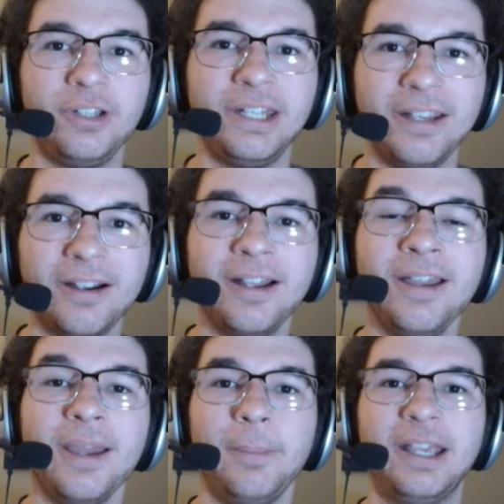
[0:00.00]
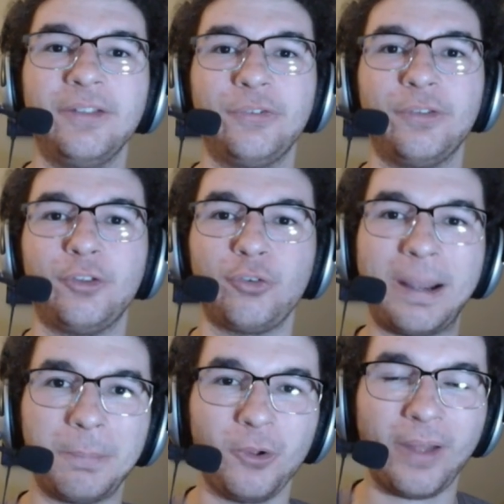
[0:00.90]
here, because the
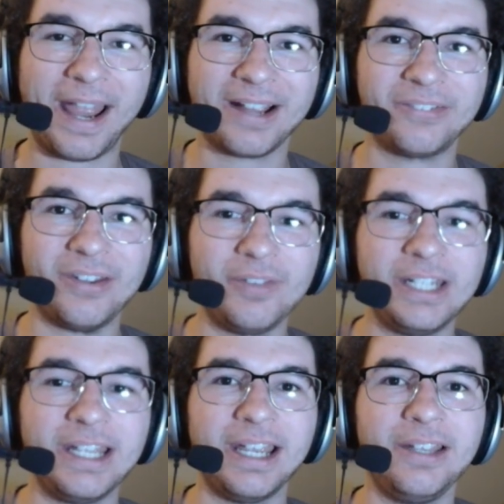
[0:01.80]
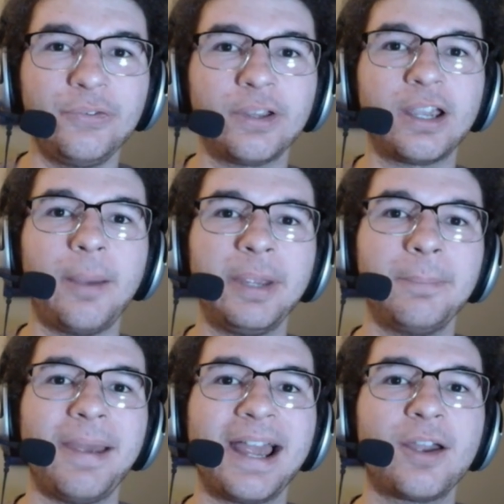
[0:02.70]
tropical activity is
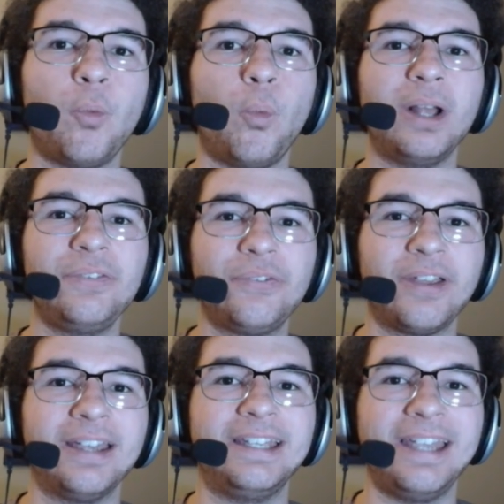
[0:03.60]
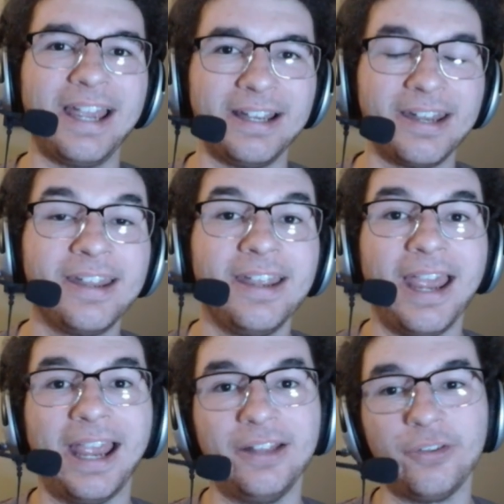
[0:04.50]
coming back once again
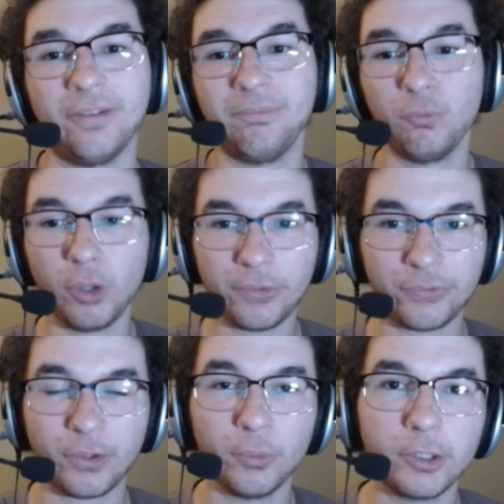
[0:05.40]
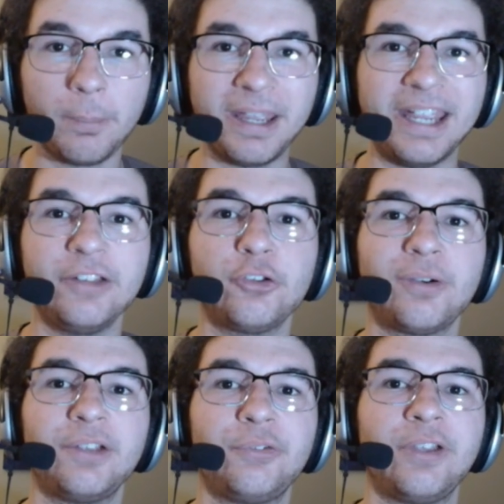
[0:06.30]
and looks a little bit
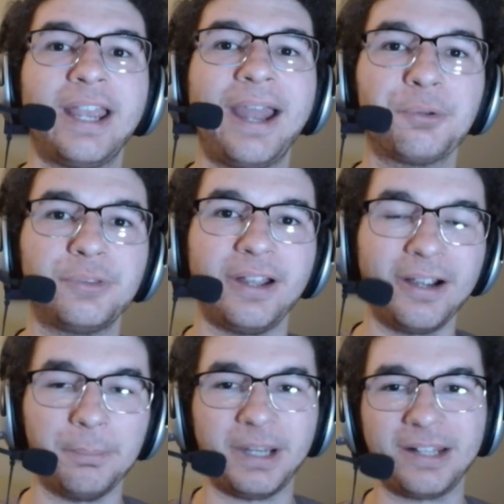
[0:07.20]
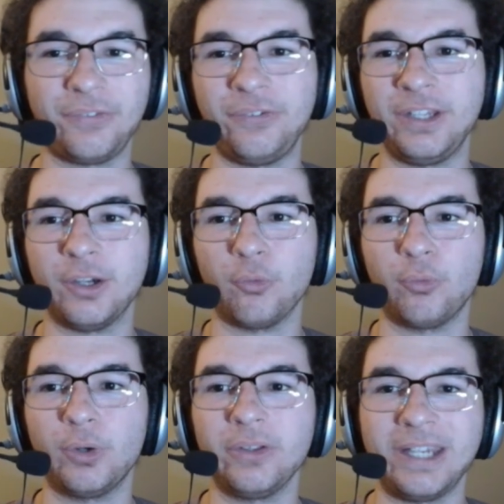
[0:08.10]
interesting out there. I'm not seeing
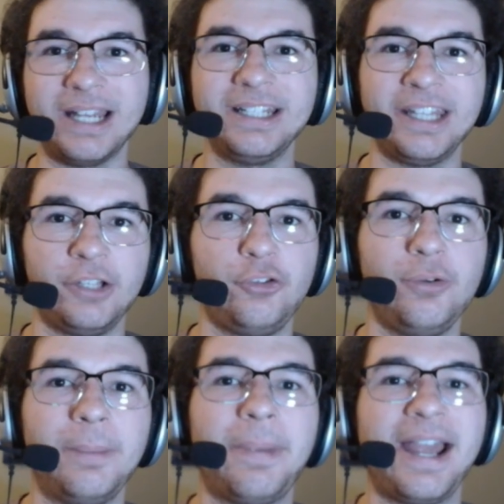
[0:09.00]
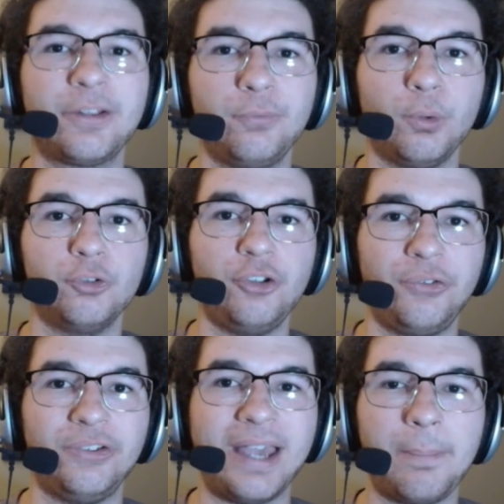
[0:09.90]
really anything too impactful
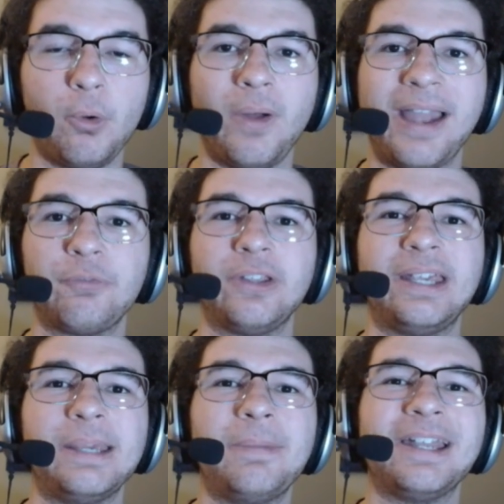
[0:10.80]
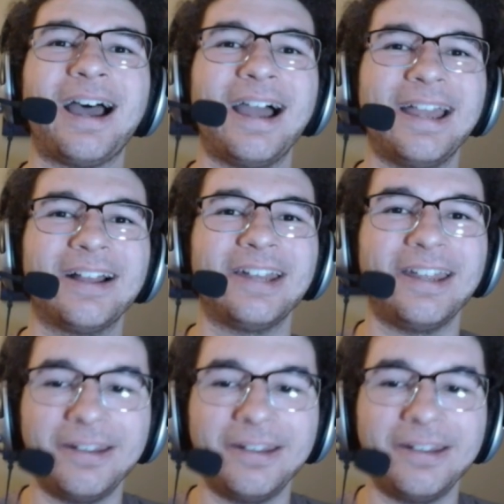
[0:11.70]
just yet, but we'll have to keep an eye on it.